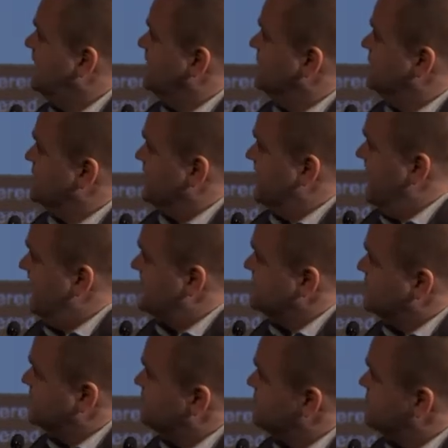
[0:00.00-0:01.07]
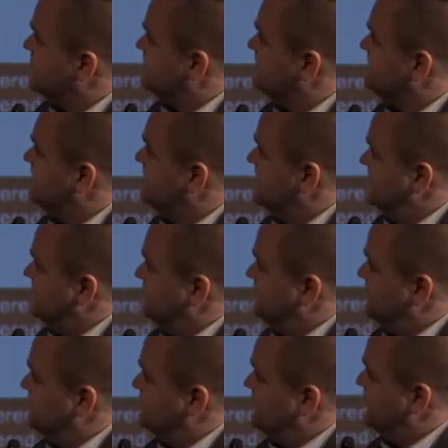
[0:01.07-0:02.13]
There's a CAS number,
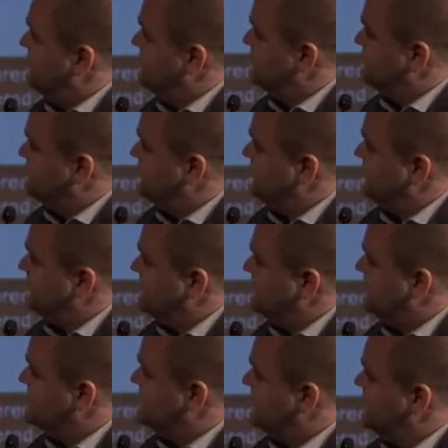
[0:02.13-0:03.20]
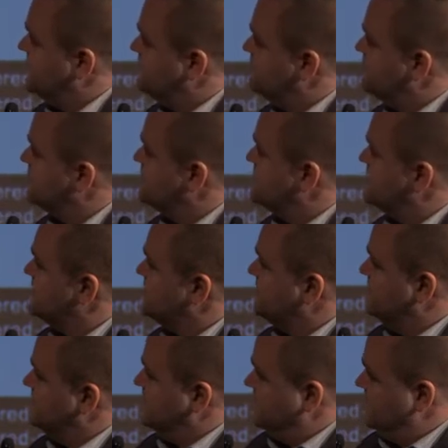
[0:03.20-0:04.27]
there's many different EC numbers,
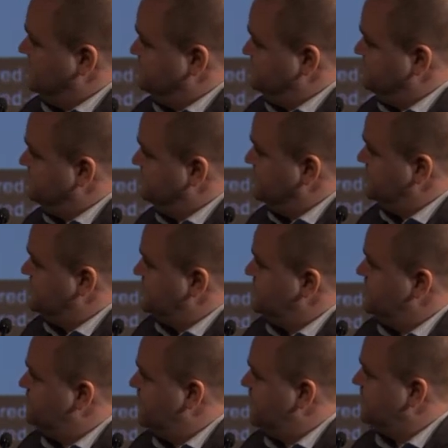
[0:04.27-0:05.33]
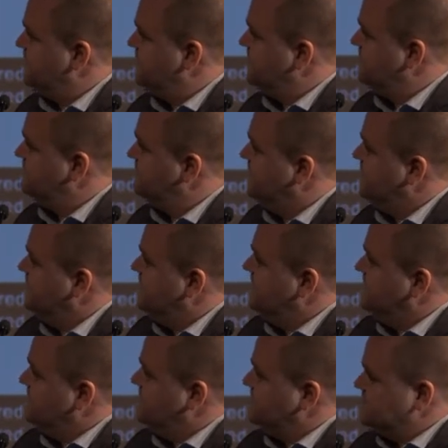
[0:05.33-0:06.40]
there's a UPEG name,
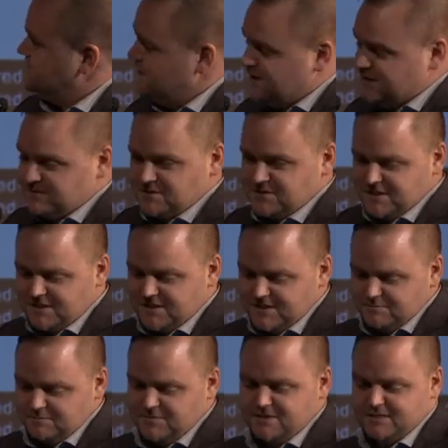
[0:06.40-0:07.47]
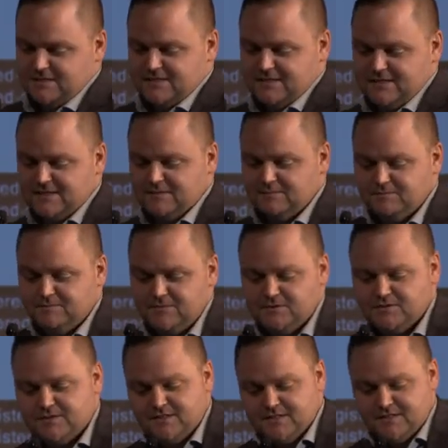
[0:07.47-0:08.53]
there's a lot of synonyms, there's